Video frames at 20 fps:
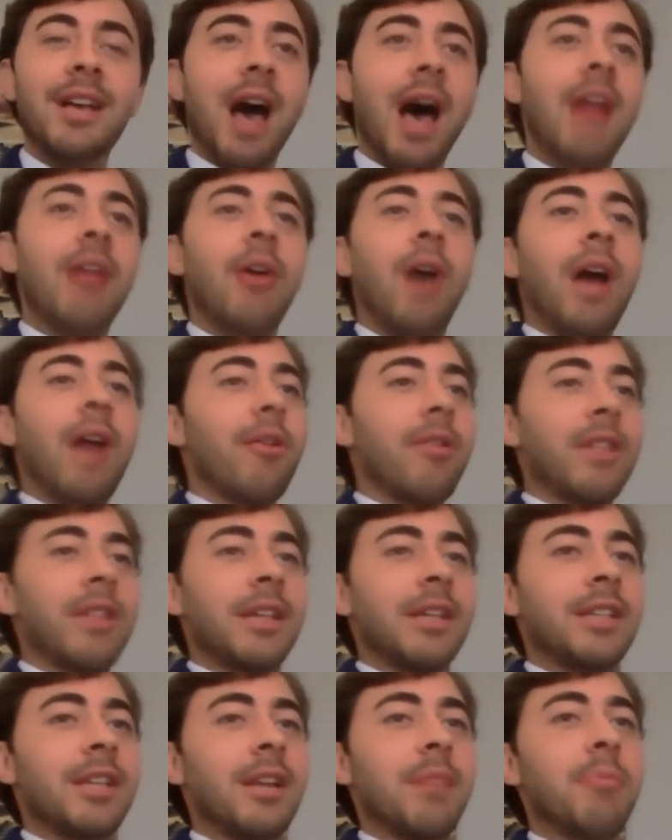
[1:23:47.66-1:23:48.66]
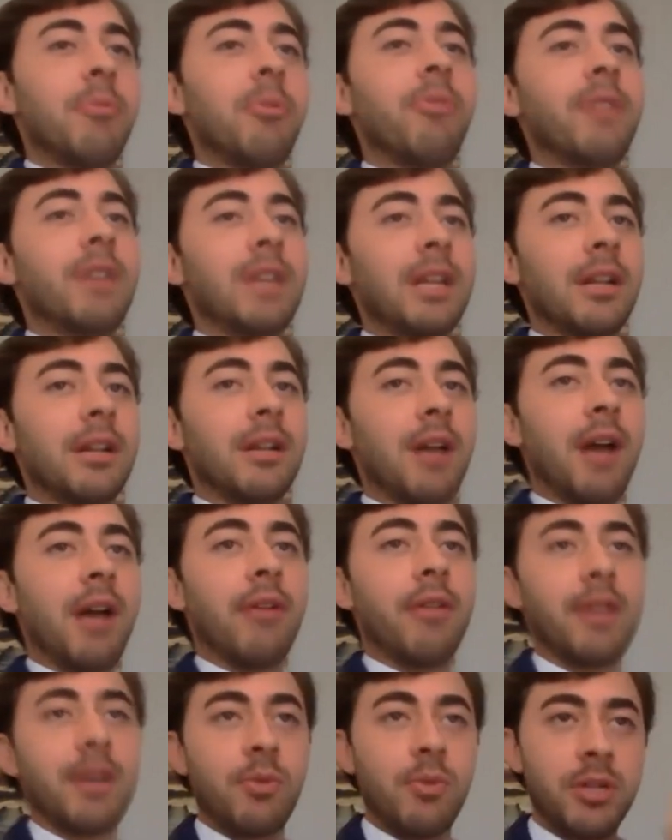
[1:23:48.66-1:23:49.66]
I don't, I don't think that's going to move the needle. I
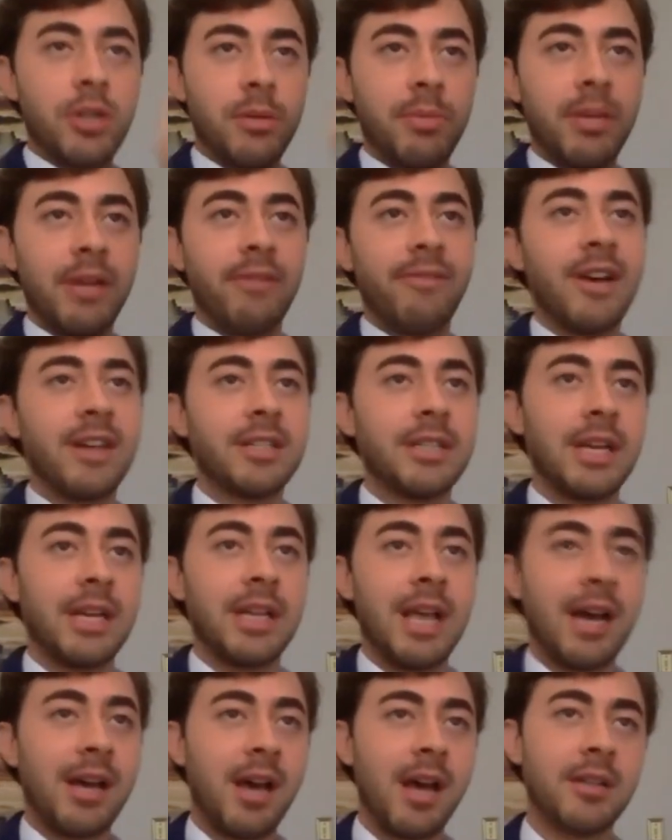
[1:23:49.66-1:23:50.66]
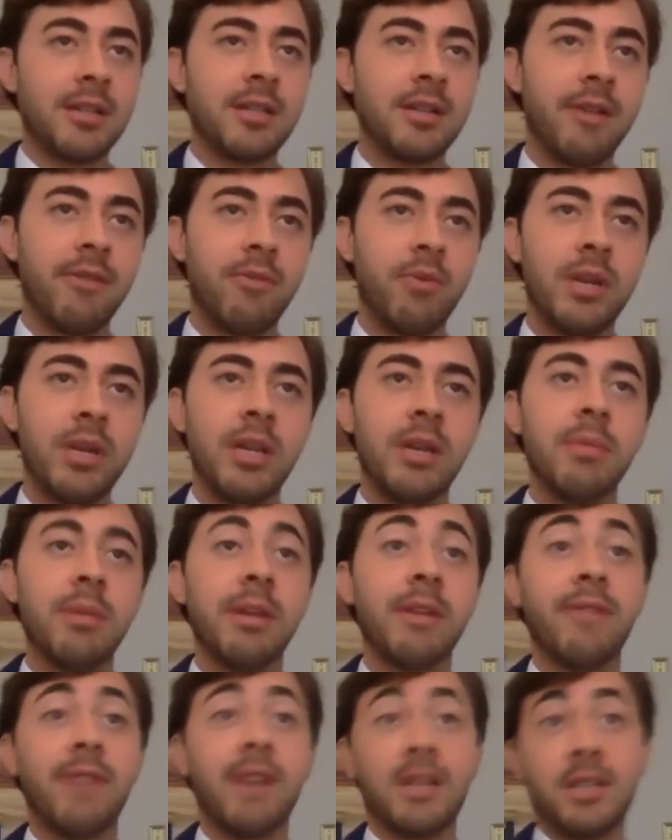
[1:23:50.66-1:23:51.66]
don't think we should be investing in that kind of stuff. We need to
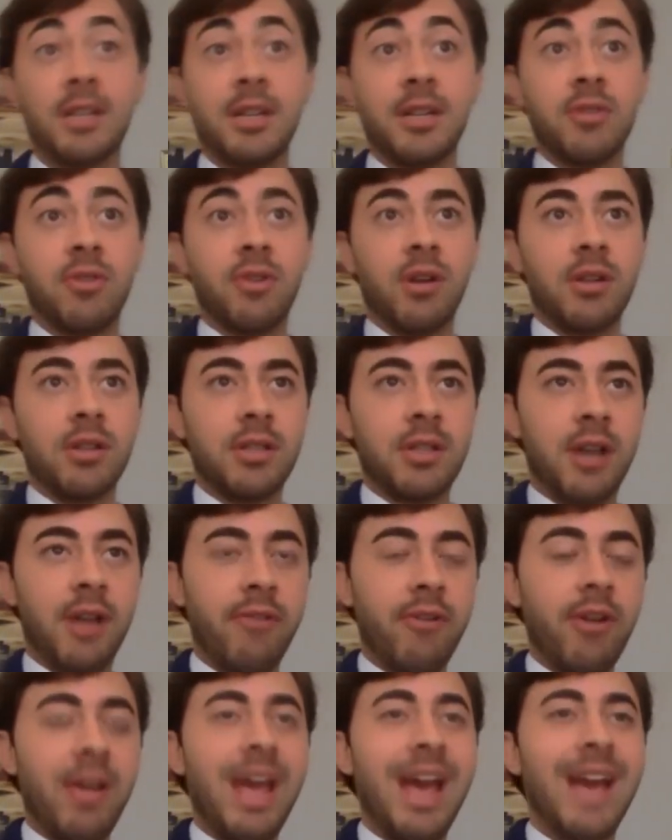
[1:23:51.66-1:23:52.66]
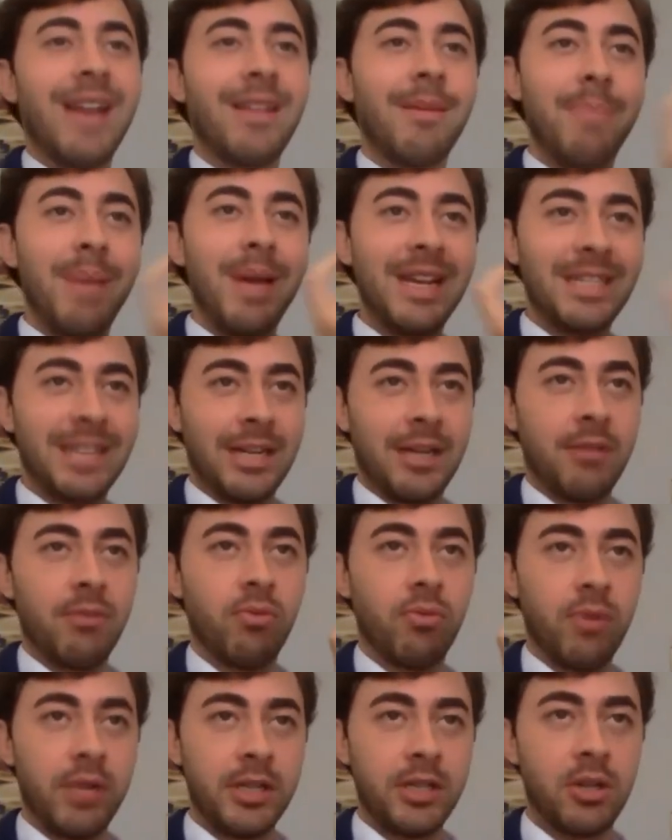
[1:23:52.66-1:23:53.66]
be investing in drug discovery and the basic
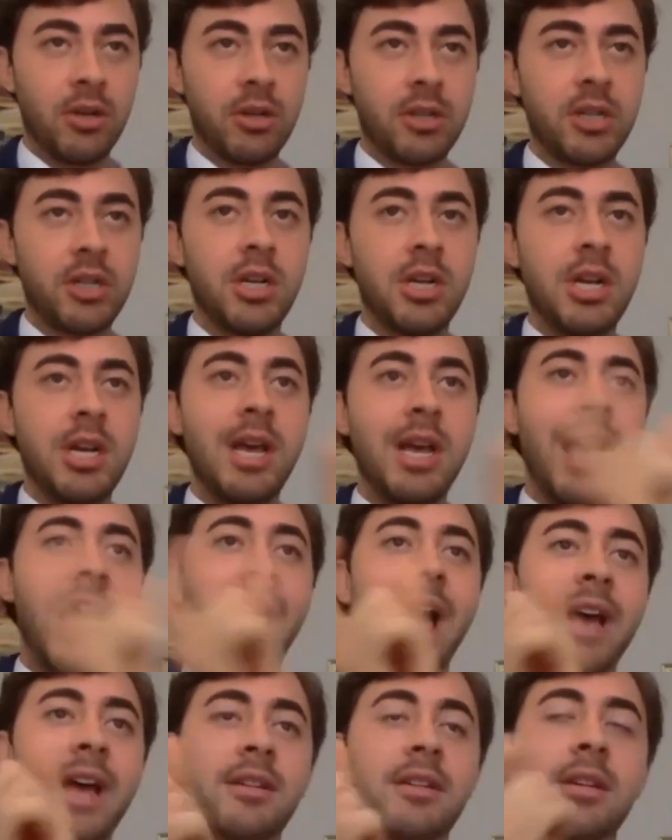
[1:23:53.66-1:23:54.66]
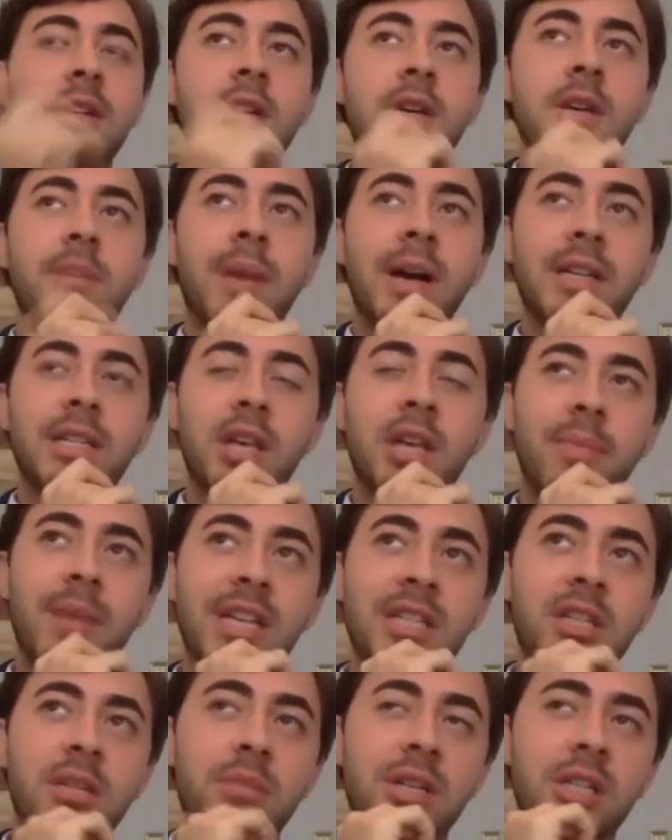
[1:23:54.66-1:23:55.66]
research. And by some
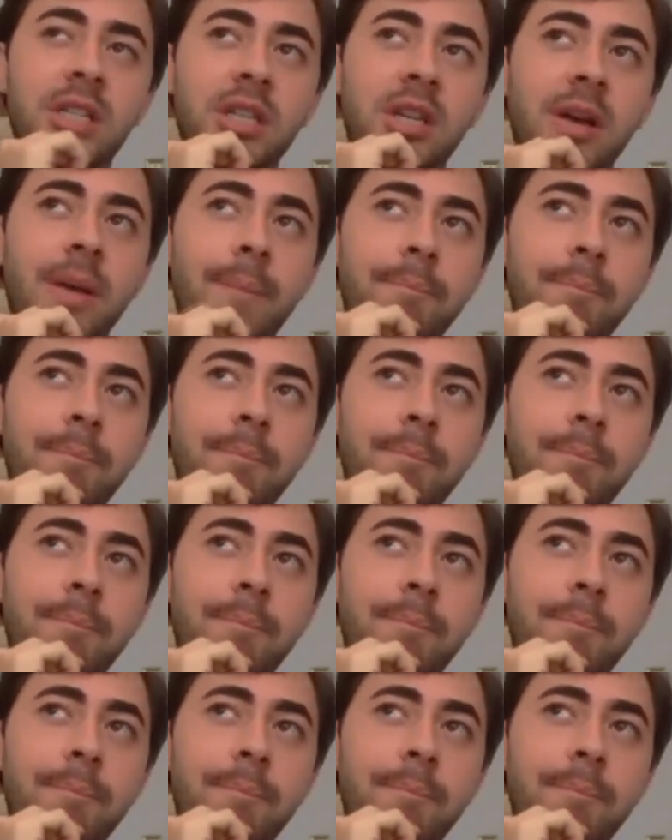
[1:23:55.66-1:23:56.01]
estimates,